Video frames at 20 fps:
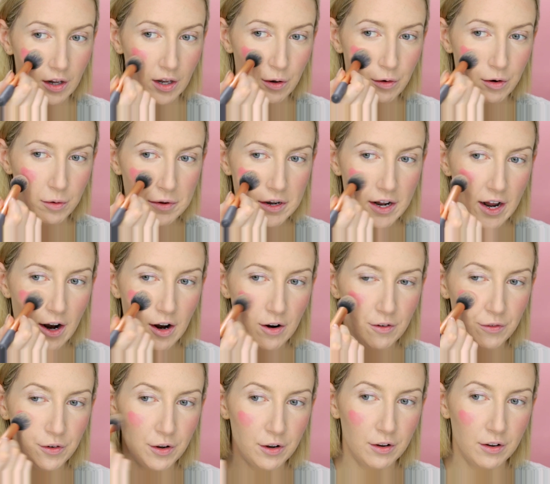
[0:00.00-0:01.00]
You want to be
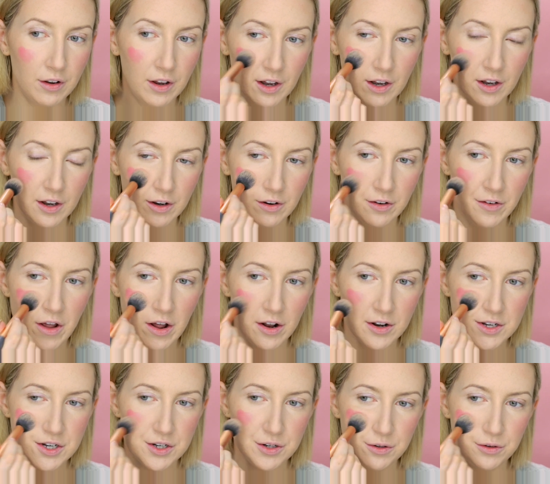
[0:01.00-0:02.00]
careful
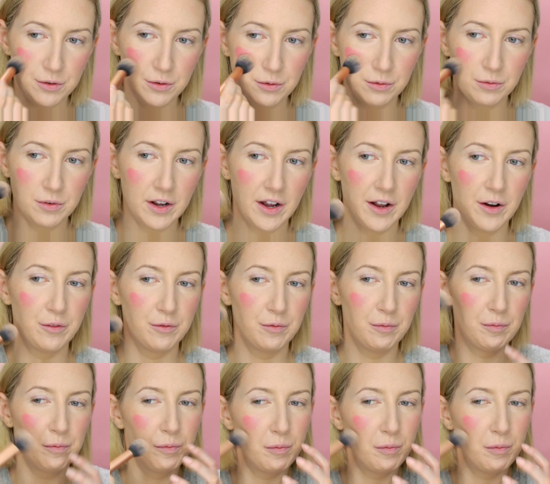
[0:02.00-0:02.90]
not to kind of